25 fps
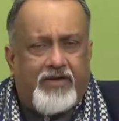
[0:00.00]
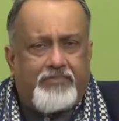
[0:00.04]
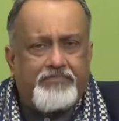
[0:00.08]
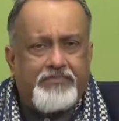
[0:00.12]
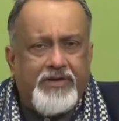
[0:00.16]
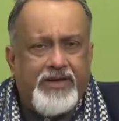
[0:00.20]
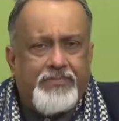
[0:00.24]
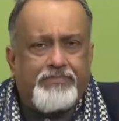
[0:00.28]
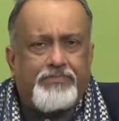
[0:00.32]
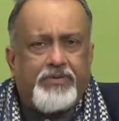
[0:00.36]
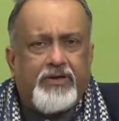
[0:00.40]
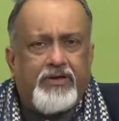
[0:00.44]

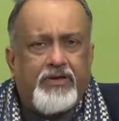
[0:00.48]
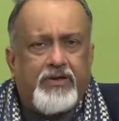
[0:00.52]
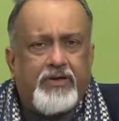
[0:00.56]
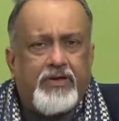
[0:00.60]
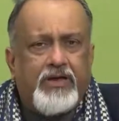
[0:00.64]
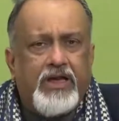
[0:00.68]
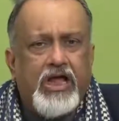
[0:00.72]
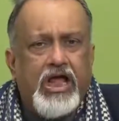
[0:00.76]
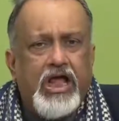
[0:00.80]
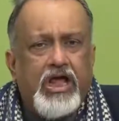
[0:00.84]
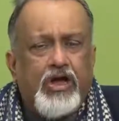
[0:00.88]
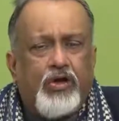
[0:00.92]

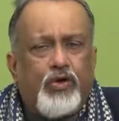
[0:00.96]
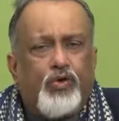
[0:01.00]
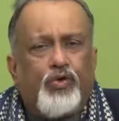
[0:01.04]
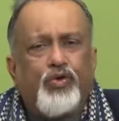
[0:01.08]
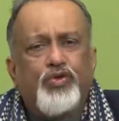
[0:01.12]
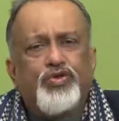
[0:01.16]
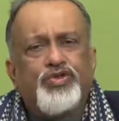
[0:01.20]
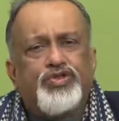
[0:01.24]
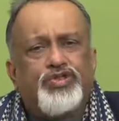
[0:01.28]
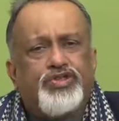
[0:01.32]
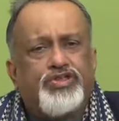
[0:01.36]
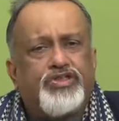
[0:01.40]
people
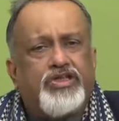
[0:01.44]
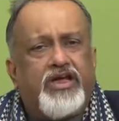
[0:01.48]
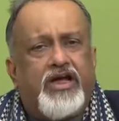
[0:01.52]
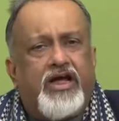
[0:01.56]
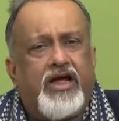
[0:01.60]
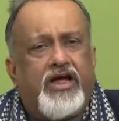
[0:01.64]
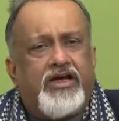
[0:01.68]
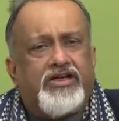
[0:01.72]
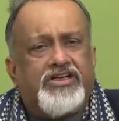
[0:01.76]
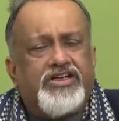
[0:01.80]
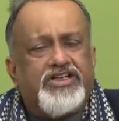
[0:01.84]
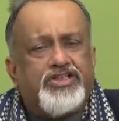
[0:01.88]
whose
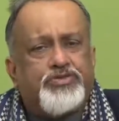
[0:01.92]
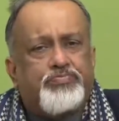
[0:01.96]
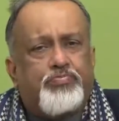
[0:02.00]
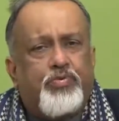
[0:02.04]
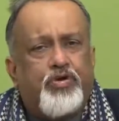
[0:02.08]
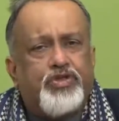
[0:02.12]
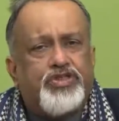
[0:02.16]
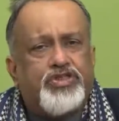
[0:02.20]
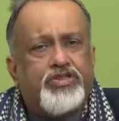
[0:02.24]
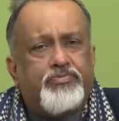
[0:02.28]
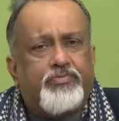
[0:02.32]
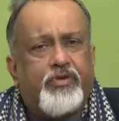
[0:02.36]

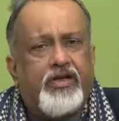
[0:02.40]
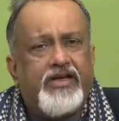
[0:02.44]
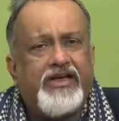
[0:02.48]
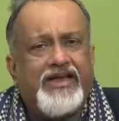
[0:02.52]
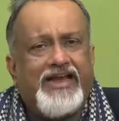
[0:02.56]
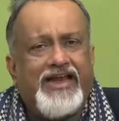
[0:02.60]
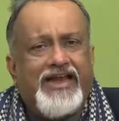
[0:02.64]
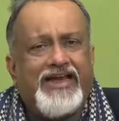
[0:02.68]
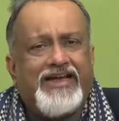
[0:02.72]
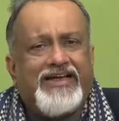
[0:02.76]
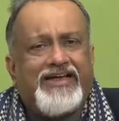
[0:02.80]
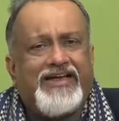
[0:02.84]
disposable
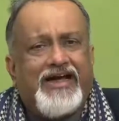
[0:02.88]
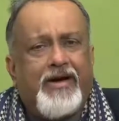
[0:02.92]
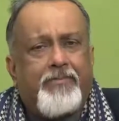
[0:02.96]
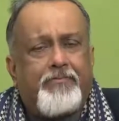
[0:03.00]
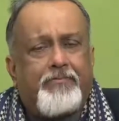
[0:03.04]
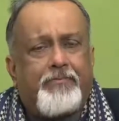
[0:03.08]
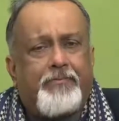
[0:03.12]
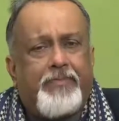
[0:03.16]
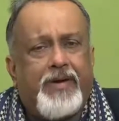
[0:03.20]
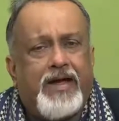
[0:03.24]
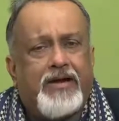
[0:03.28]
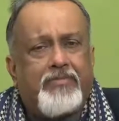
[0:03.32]

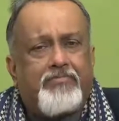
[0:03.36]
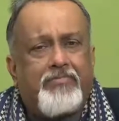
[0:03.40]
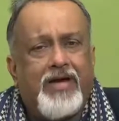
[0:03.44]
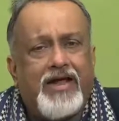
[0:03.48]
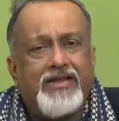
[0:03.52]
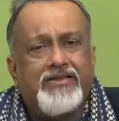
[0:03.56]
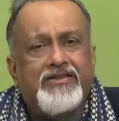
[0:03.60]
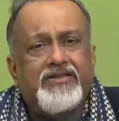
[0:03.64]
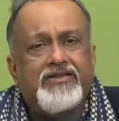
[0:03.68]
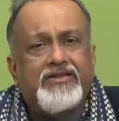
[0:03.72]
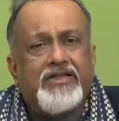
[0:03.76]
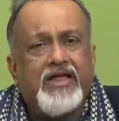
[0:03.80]
income per
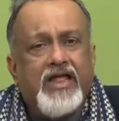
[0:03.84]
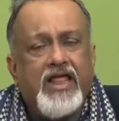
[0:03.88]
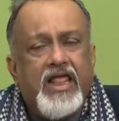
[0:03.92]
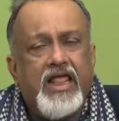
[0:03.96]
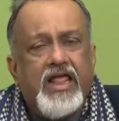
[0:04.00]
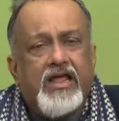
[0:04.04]
month